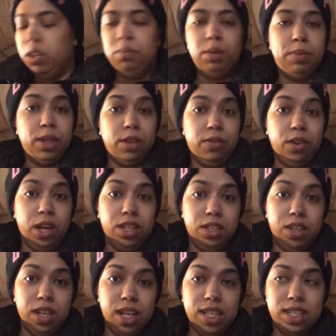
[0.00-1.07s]
prepare for as
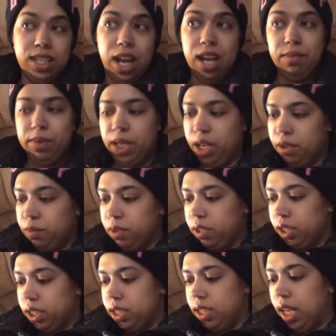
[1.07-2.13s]
long as I've been out of
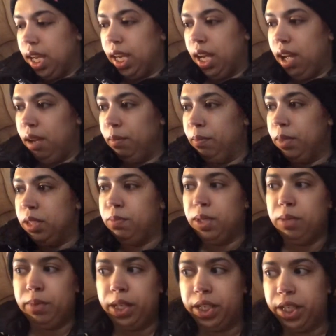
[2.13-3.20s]
work. Like, it's
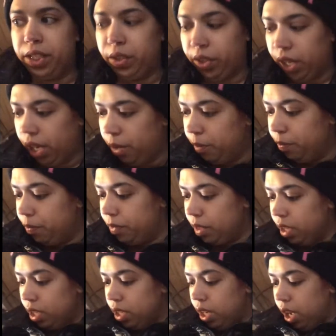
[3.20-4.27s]
been about a year now.
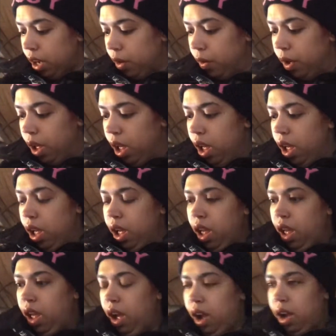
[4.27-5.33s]
Now,
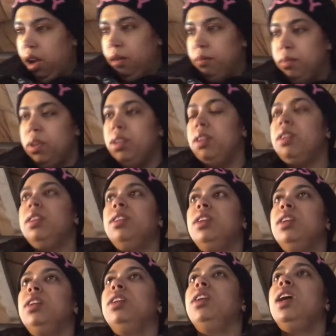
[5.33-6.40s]
I
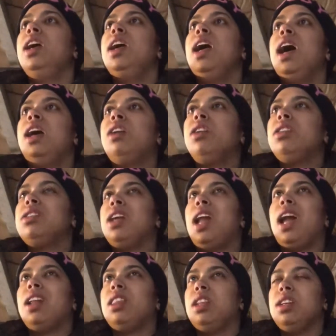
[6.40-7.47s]
know there's a
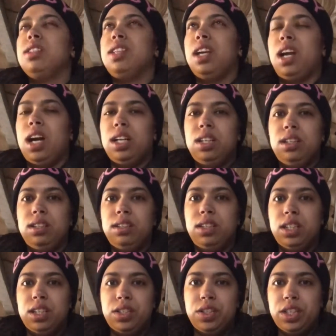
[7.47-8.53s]
lot of things like on
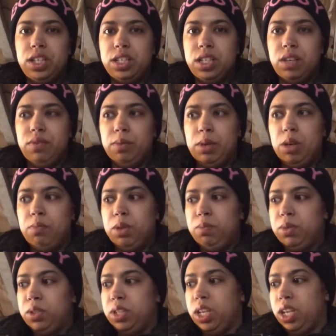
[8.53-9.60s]
the internet and stuff about
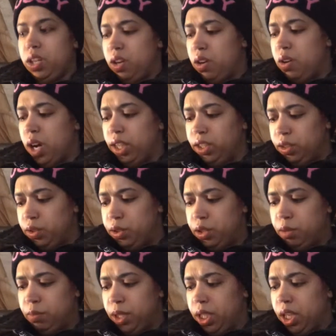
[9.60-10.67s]
people saying, oh, I used
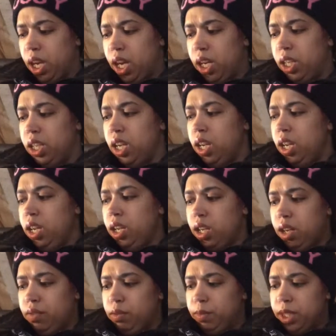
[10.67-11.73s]
to be on
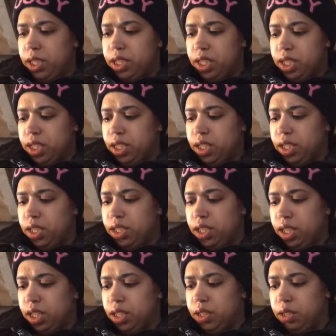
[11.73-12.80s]
government assistance.
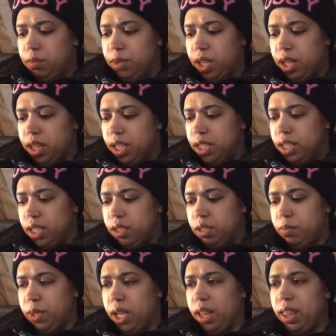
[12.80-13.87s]
I used to be on this. I used
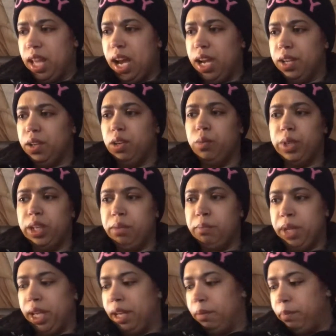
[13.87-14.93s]
to be on that. You know, when they
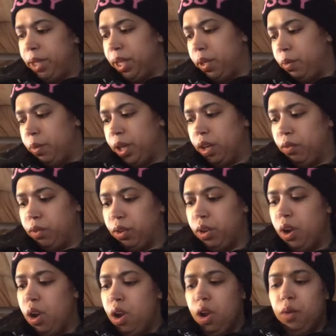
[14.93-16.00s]
make it big or
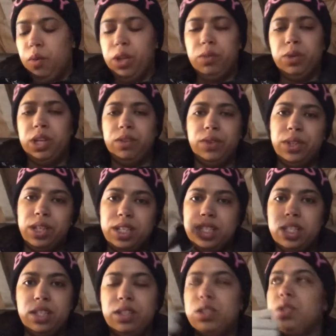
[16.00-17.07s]
whatever, with whatever it is
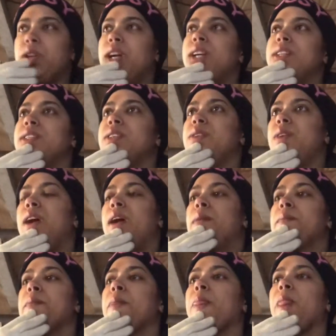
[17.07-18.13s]
that they're trying
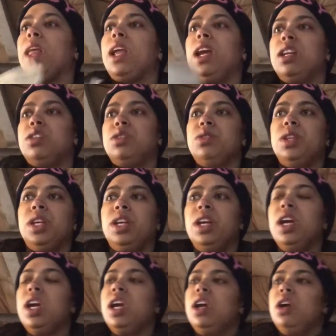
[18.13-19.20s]
to get you to
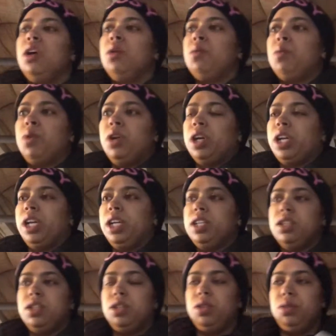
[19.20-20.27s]
work
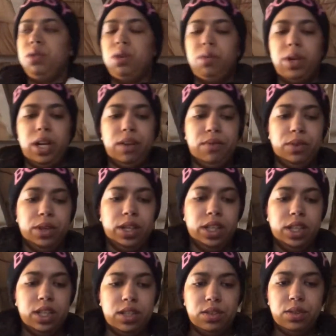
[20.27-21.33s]
into or whatever it
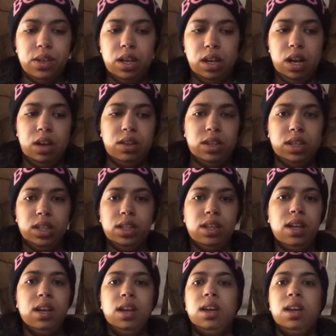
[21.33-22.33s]
is, or how you